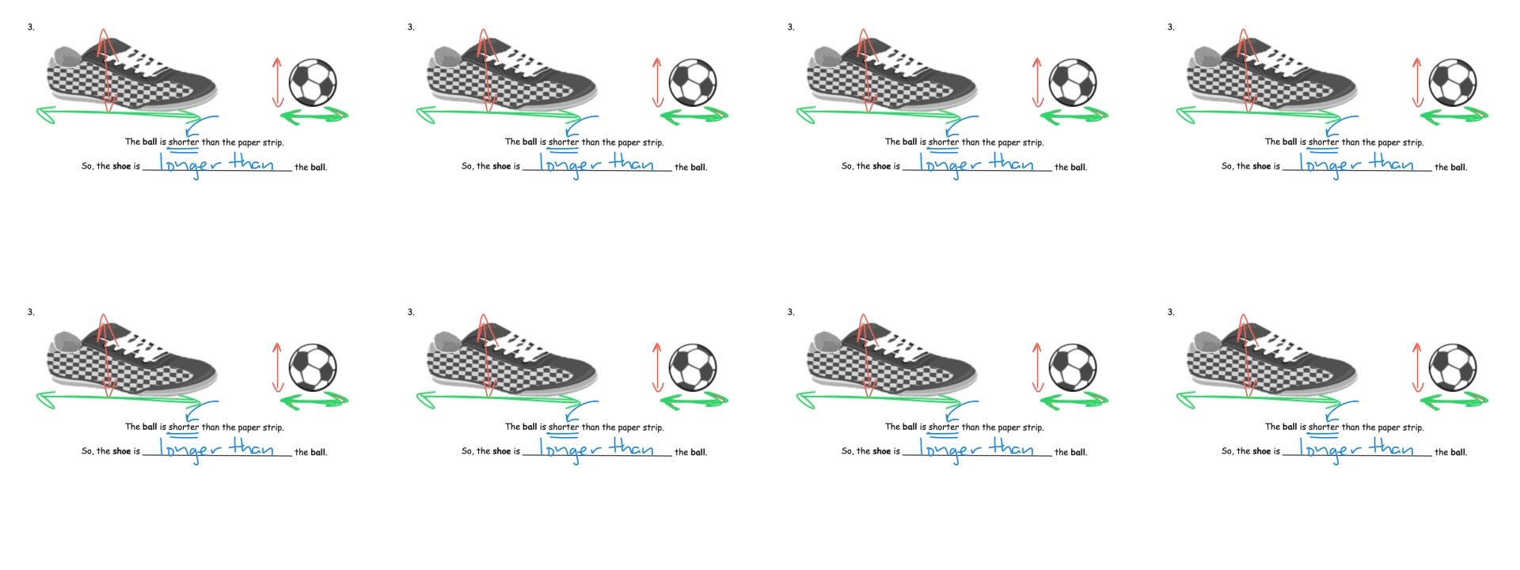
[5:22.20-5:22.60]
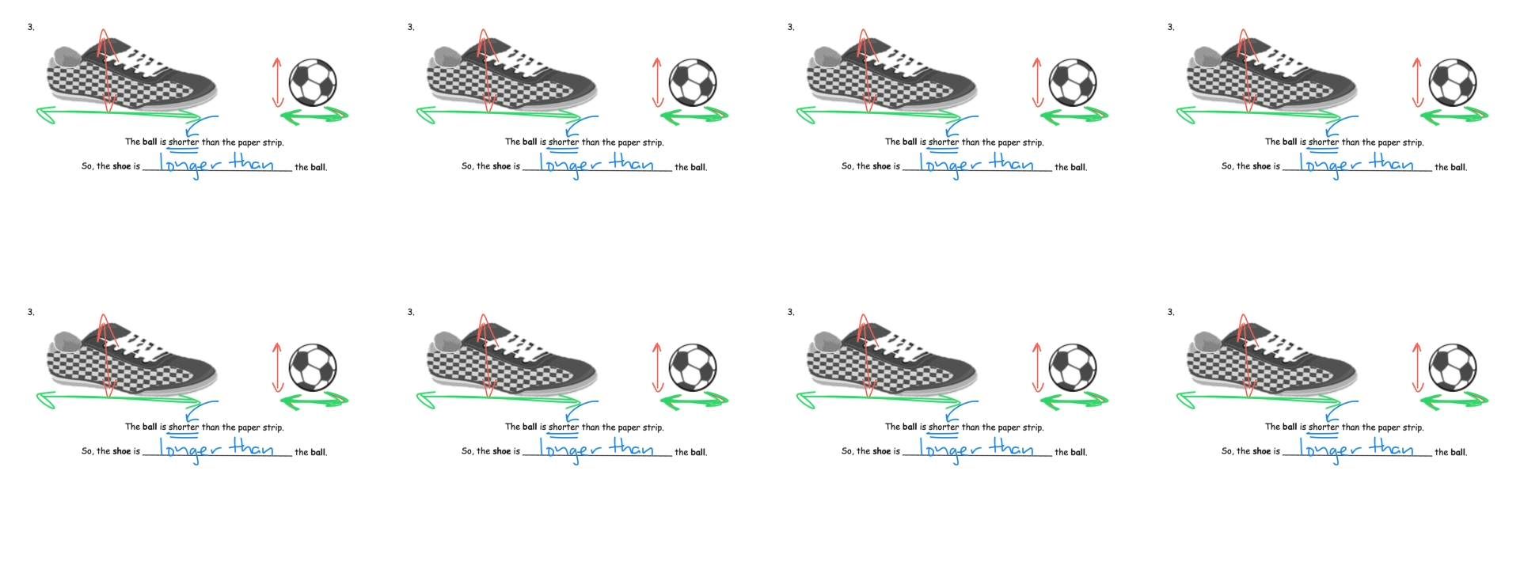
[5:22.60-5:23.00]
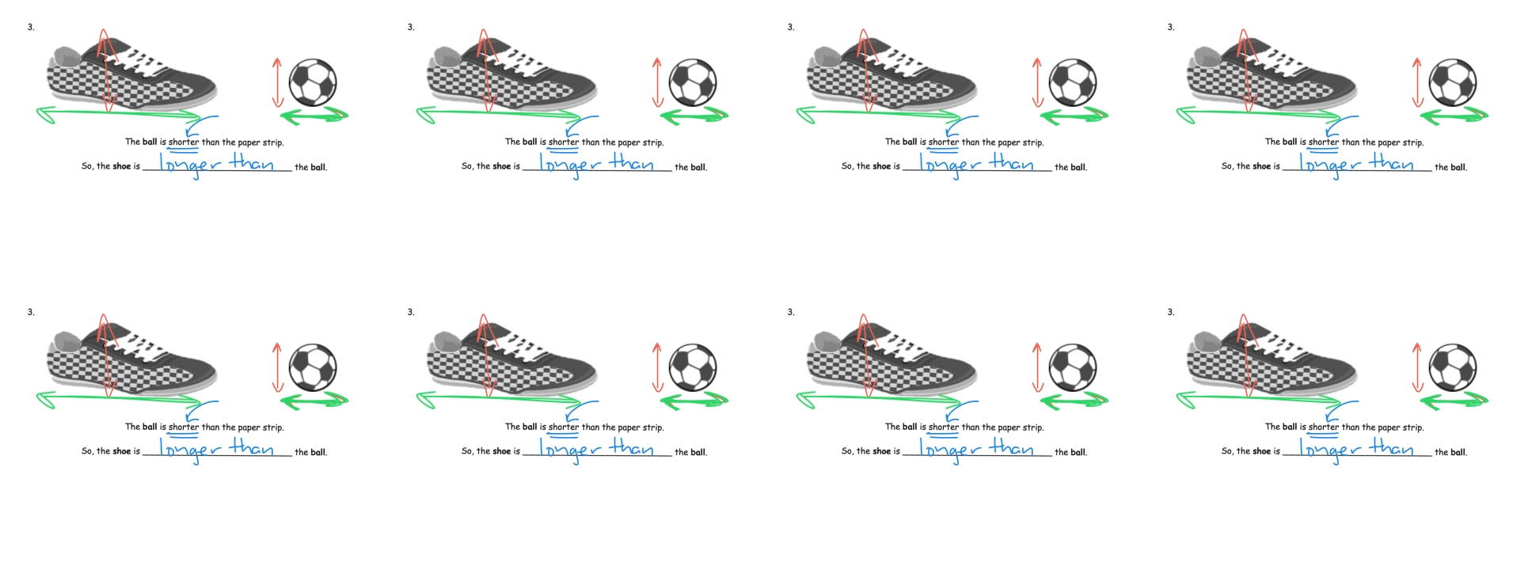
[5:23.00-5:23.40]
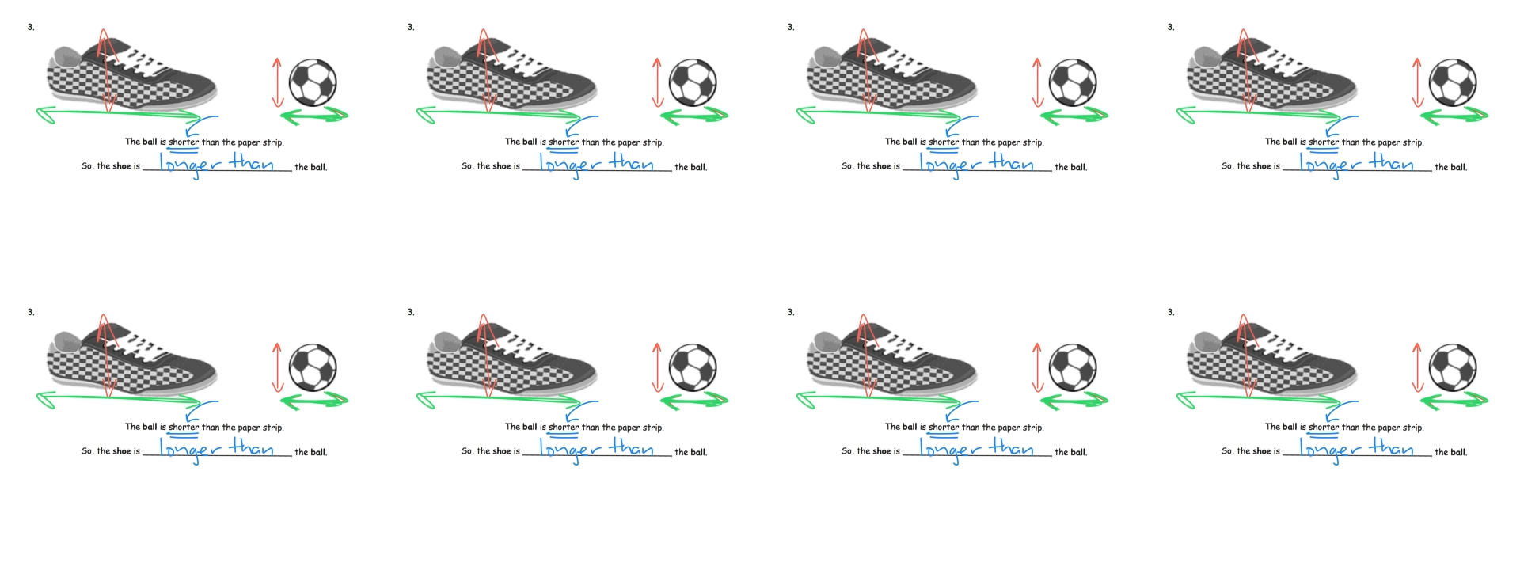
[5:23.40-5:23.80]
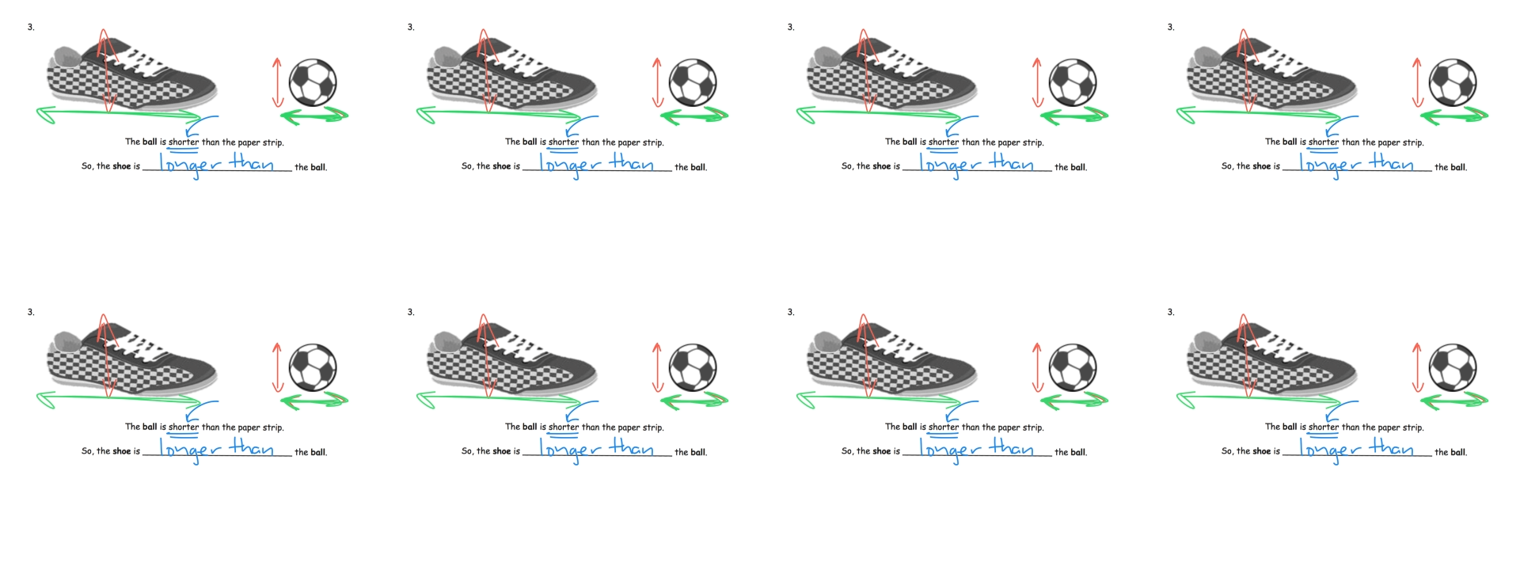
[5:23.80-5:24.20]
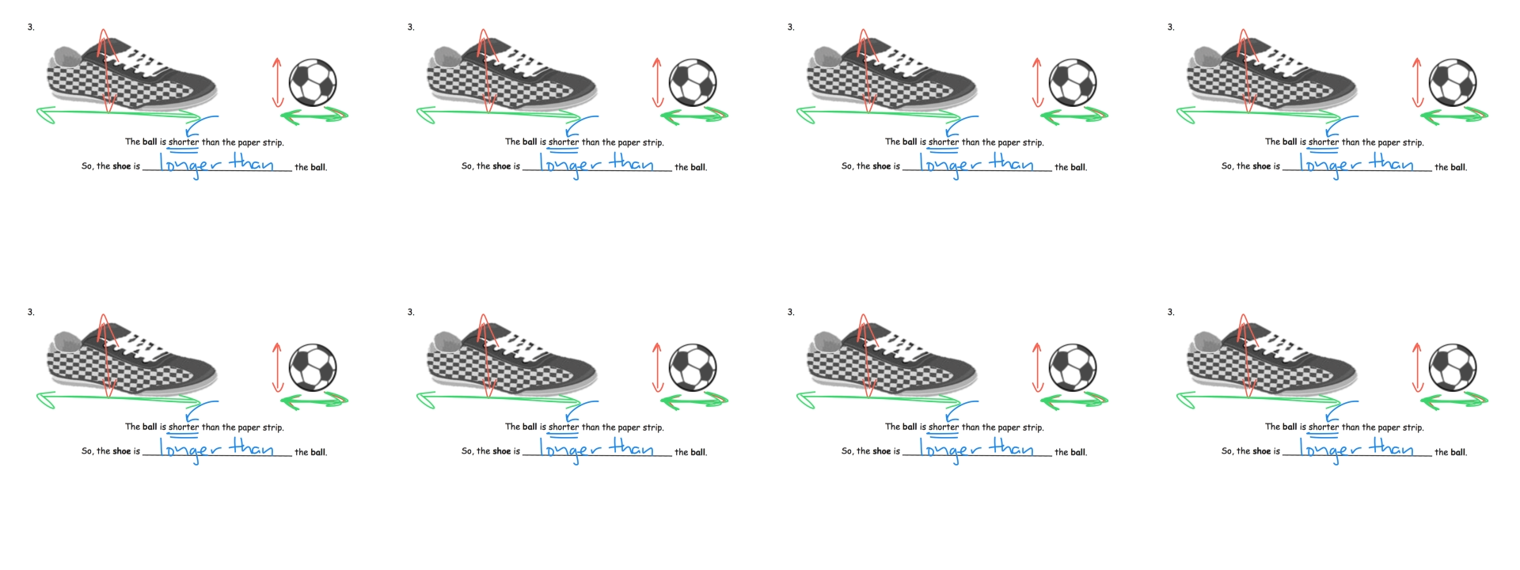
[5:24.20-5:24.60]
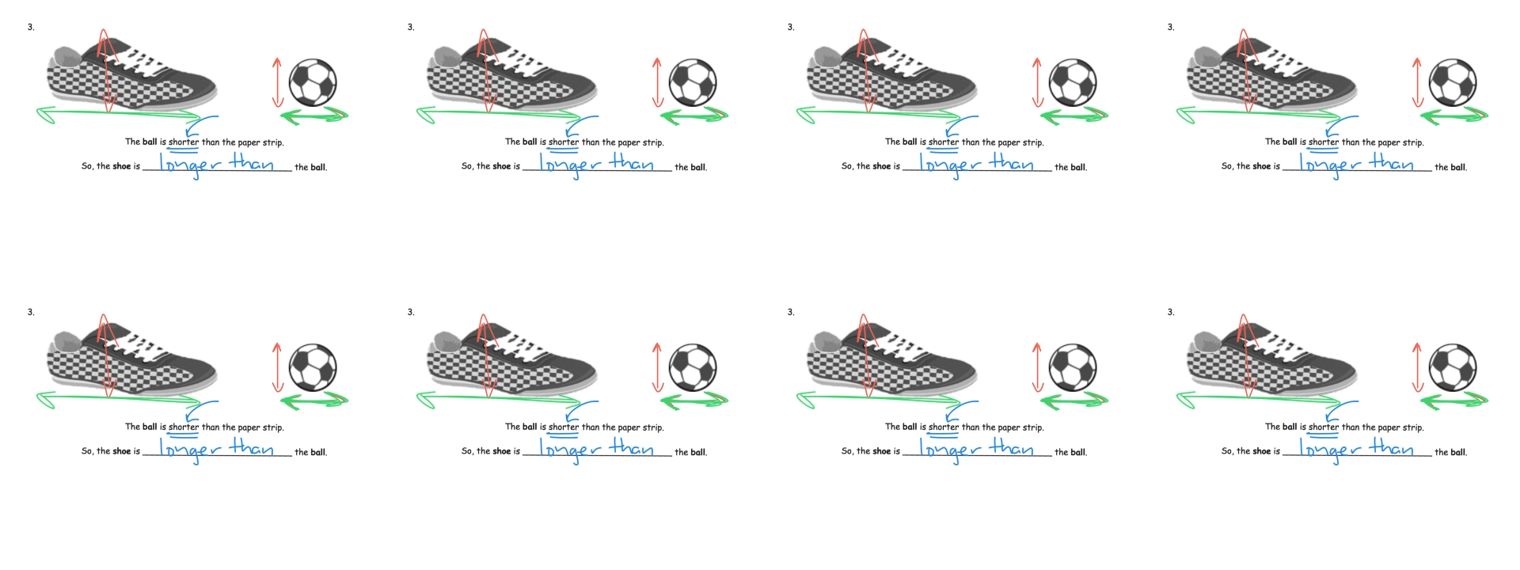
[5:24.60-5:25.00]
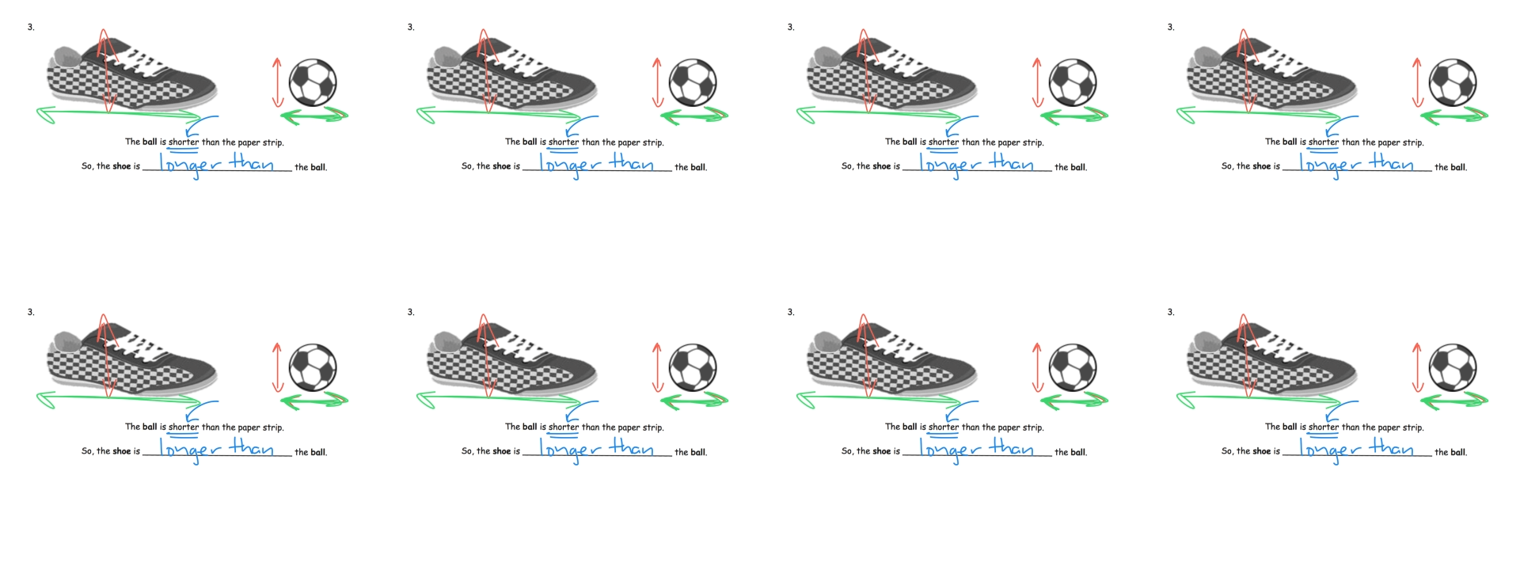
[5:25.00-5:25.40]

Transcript: No face is visible, so there are no lips to read.